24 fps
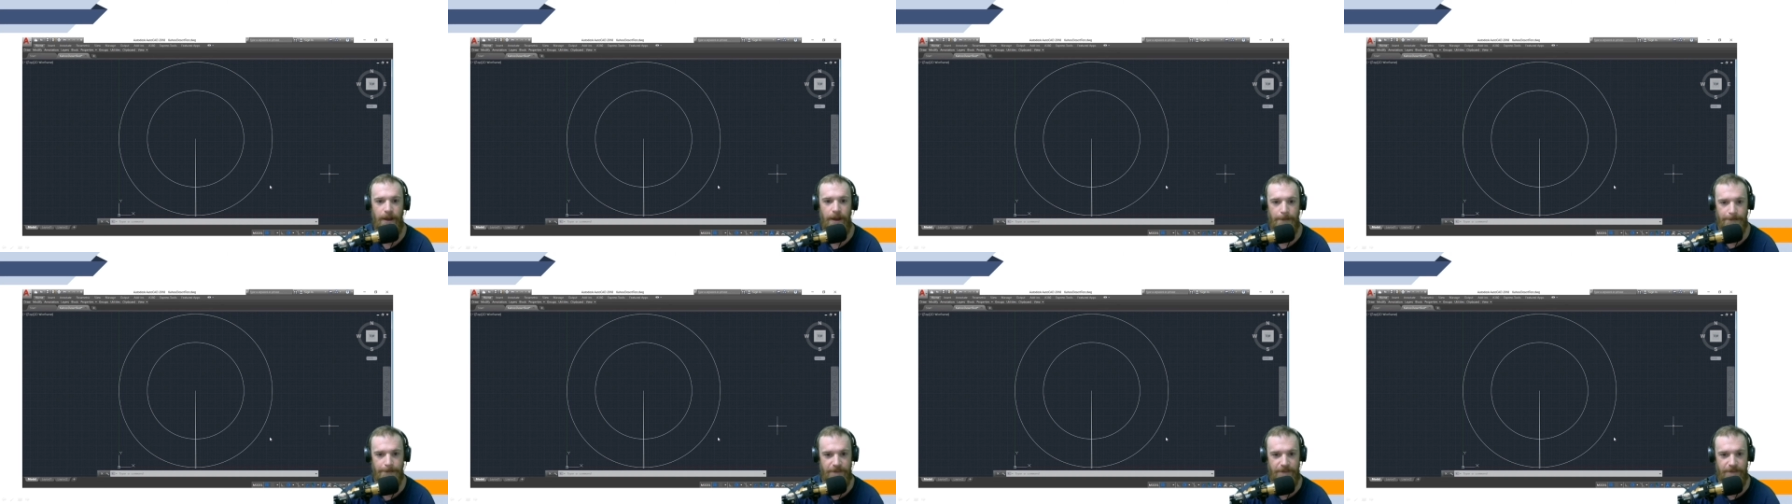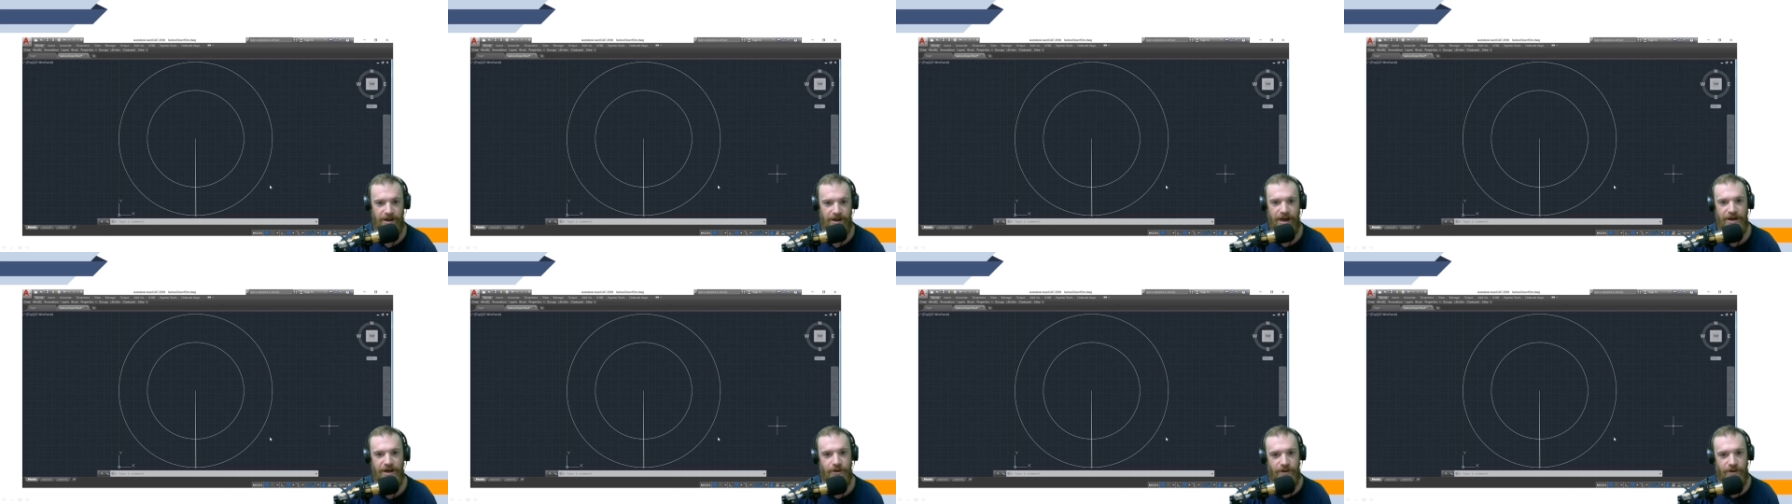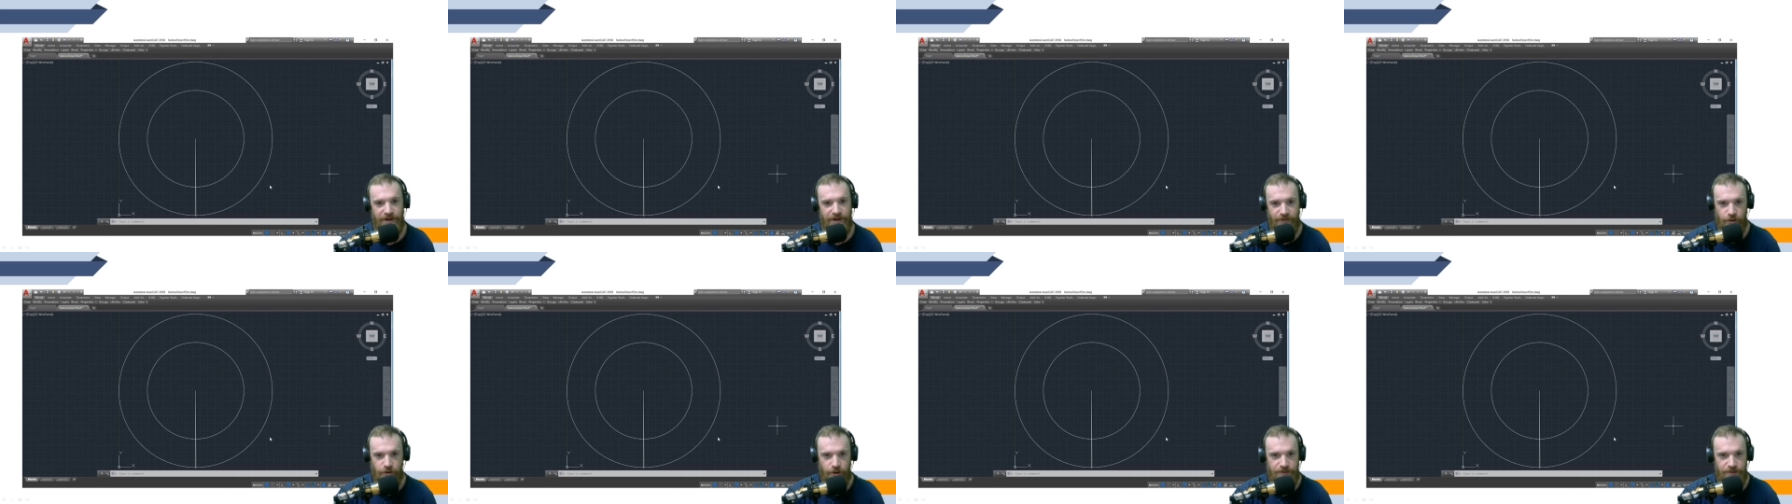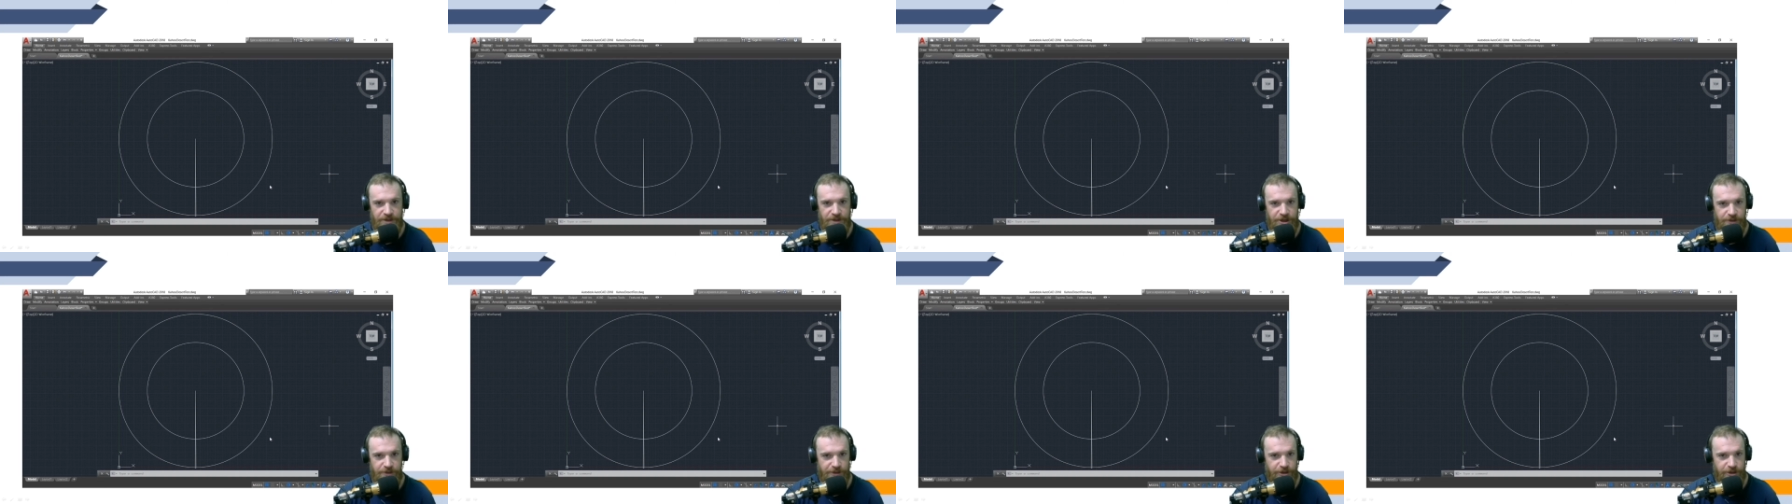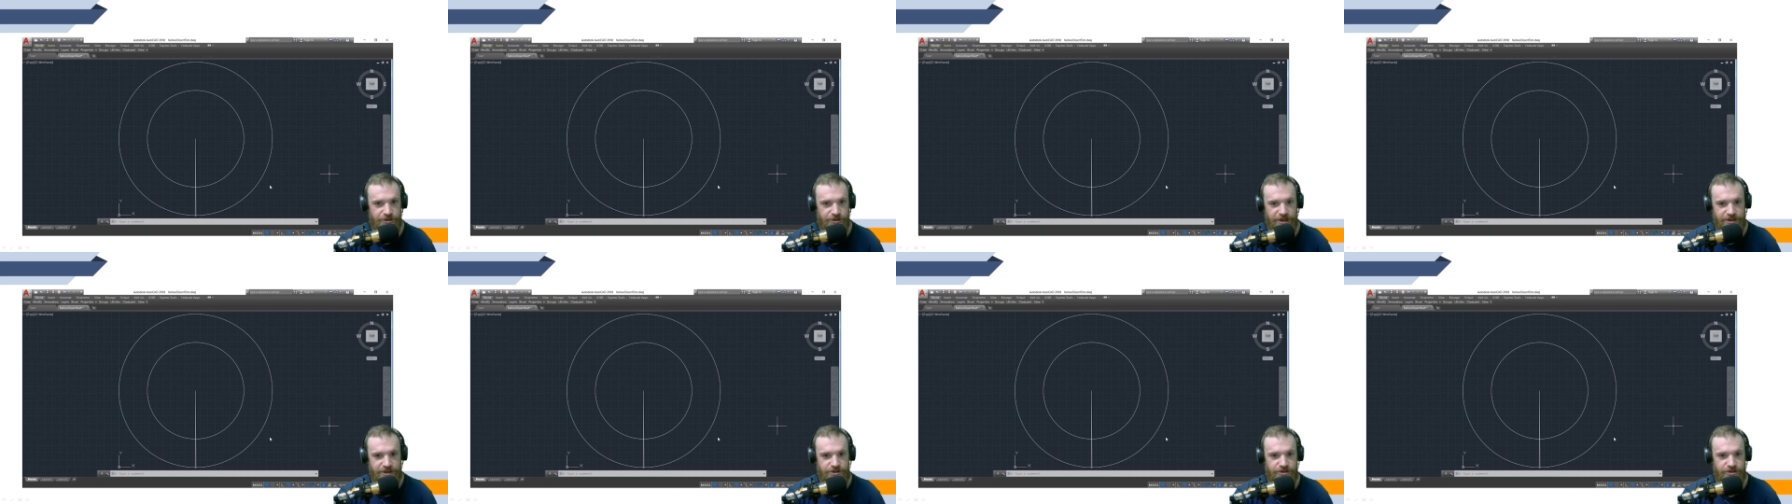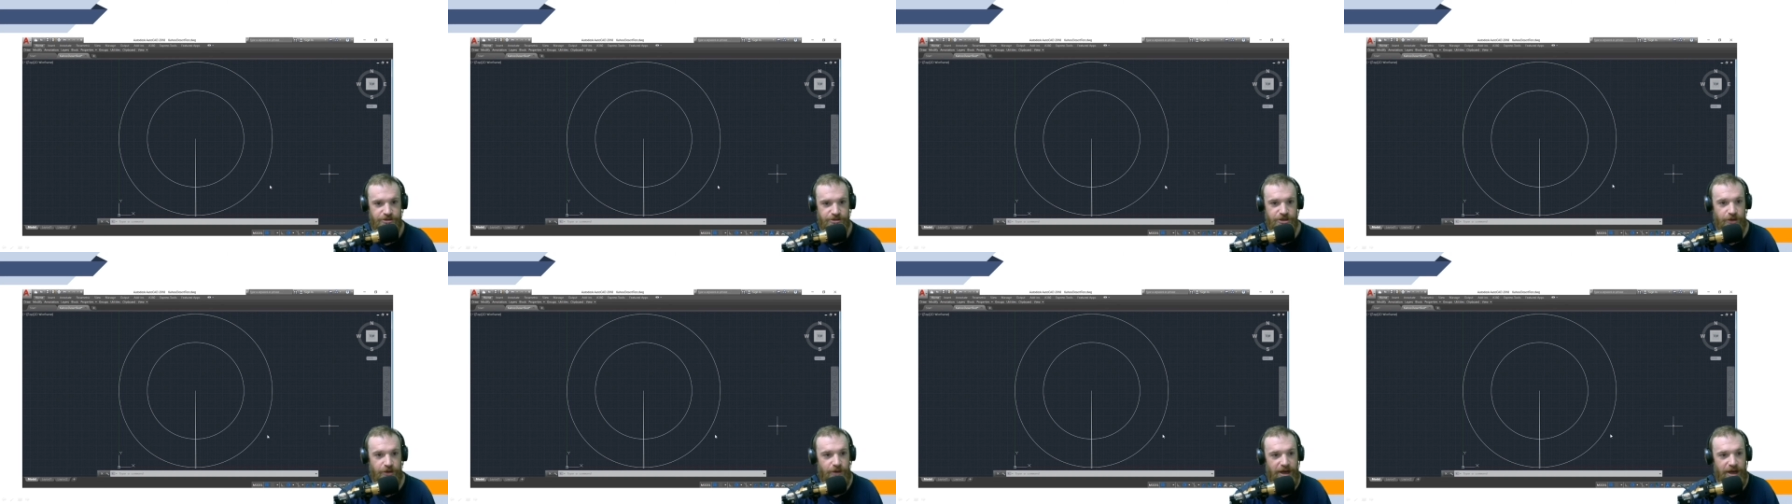but I don't have equipment to build this.
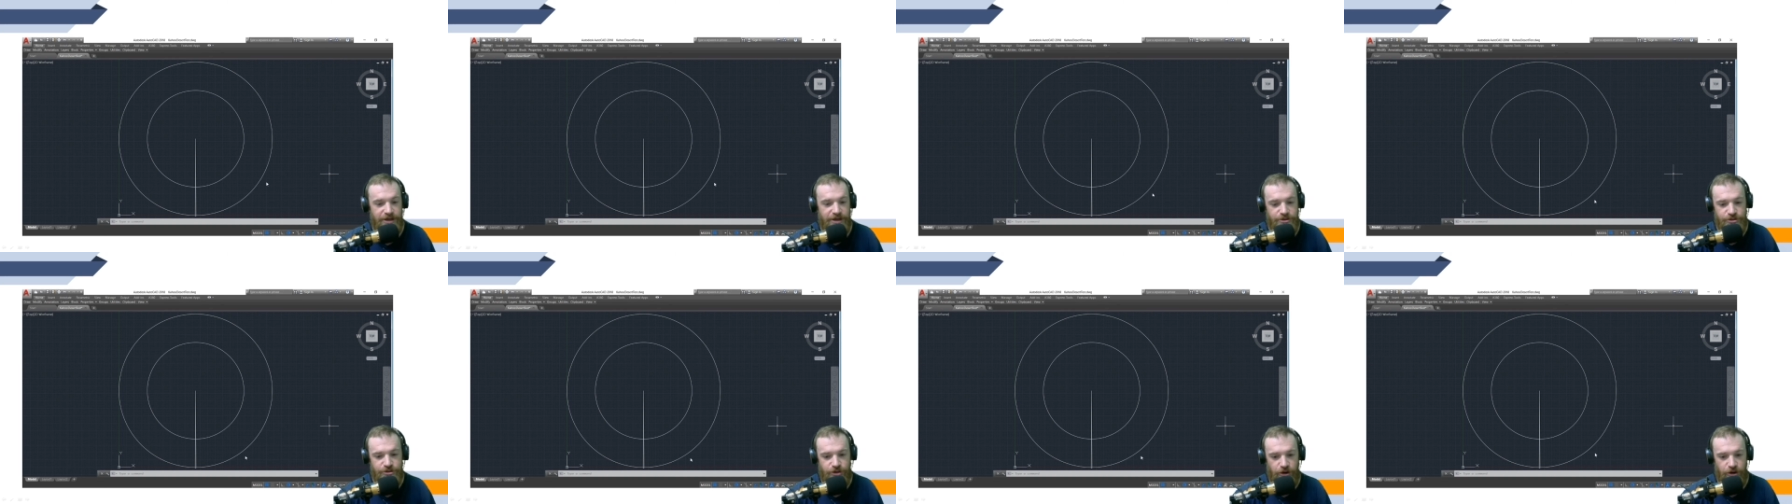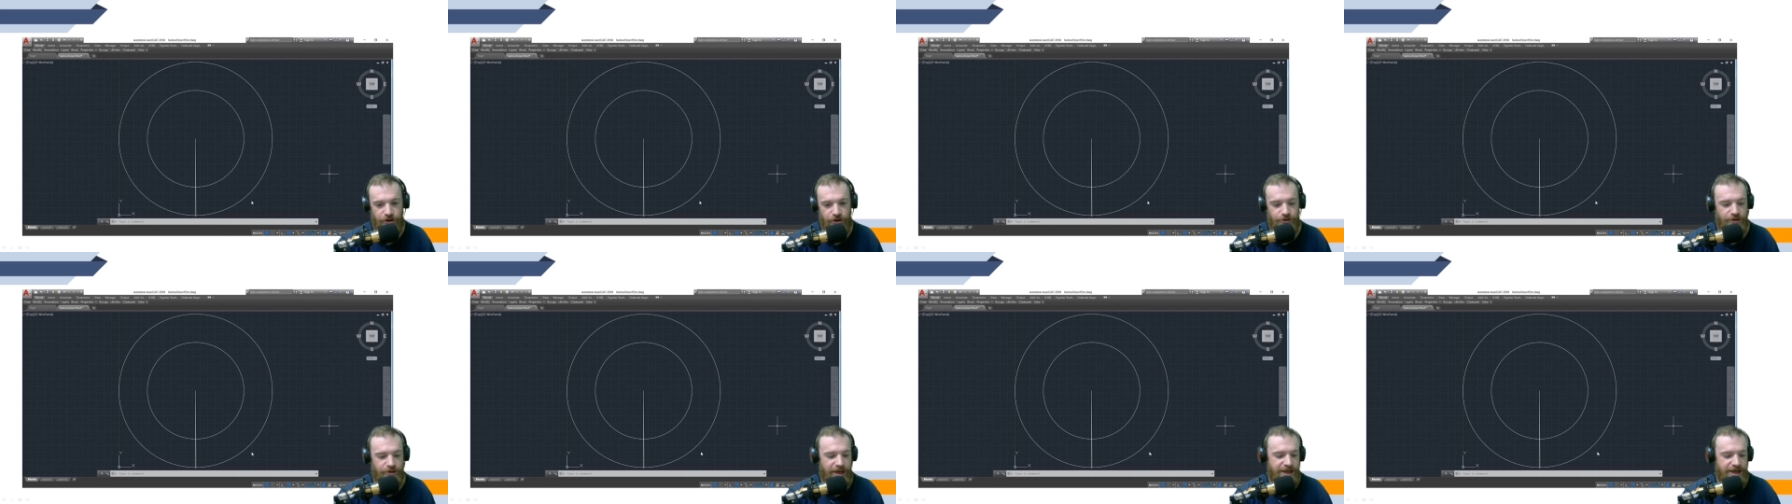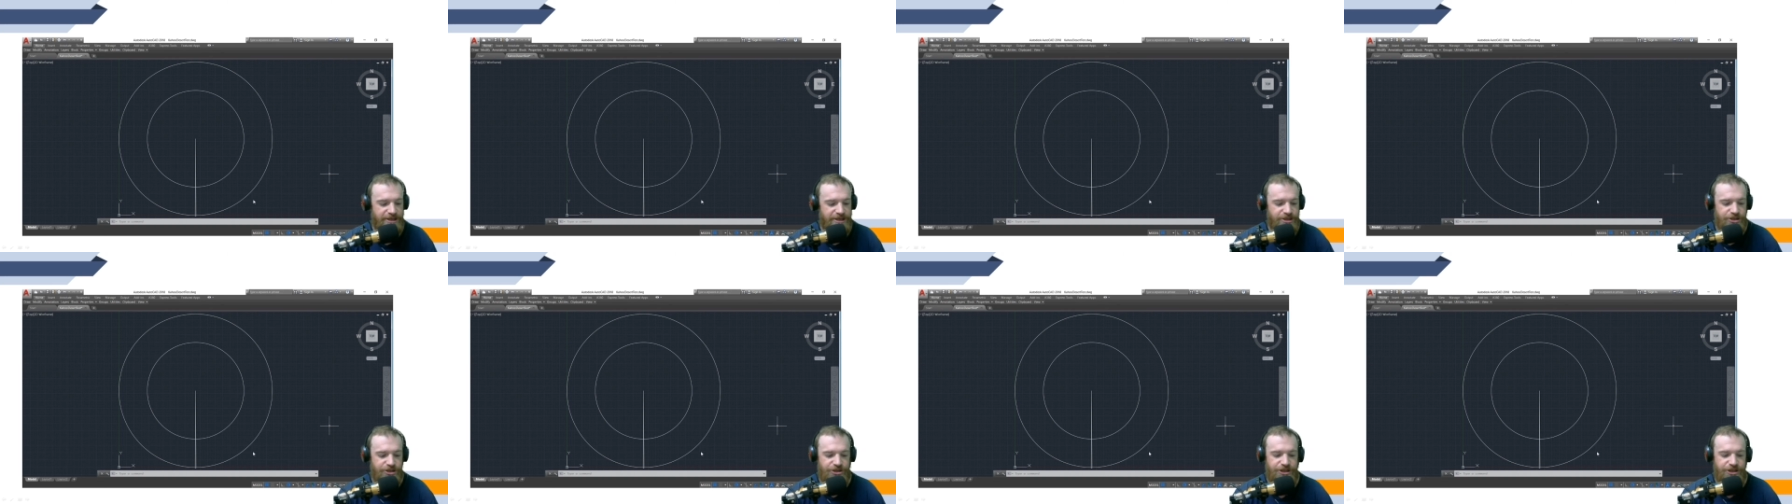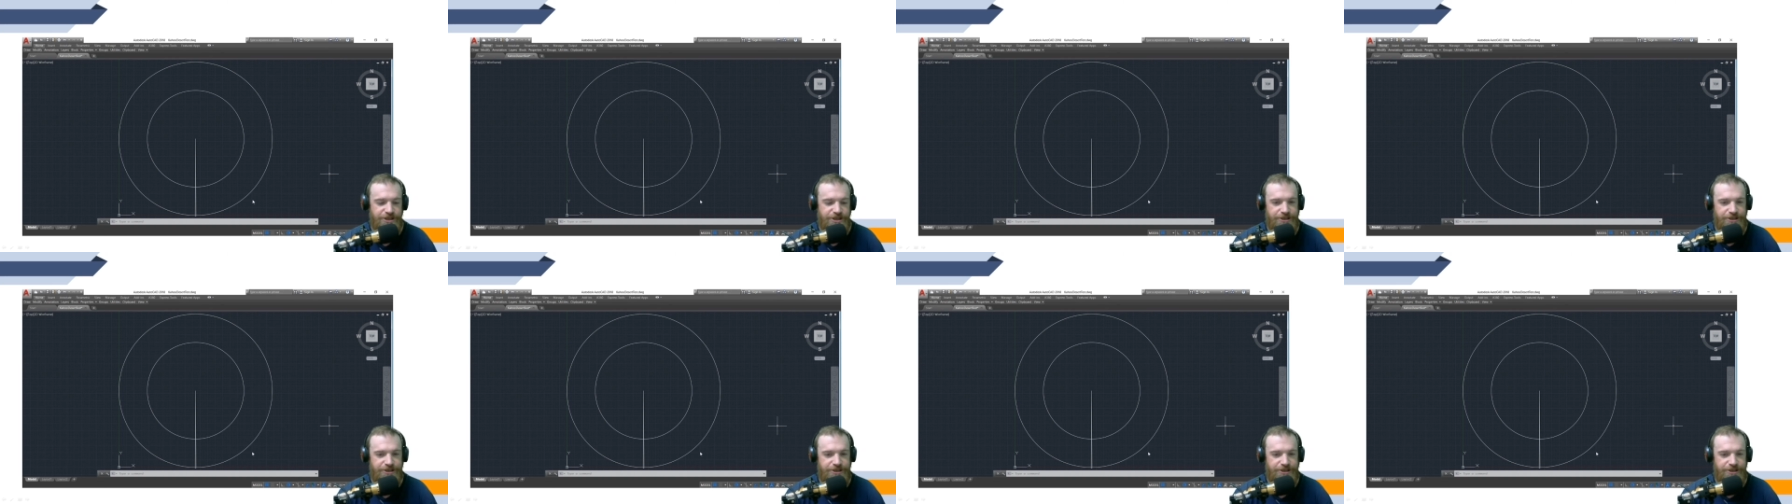So I use AutoCAD to cheat.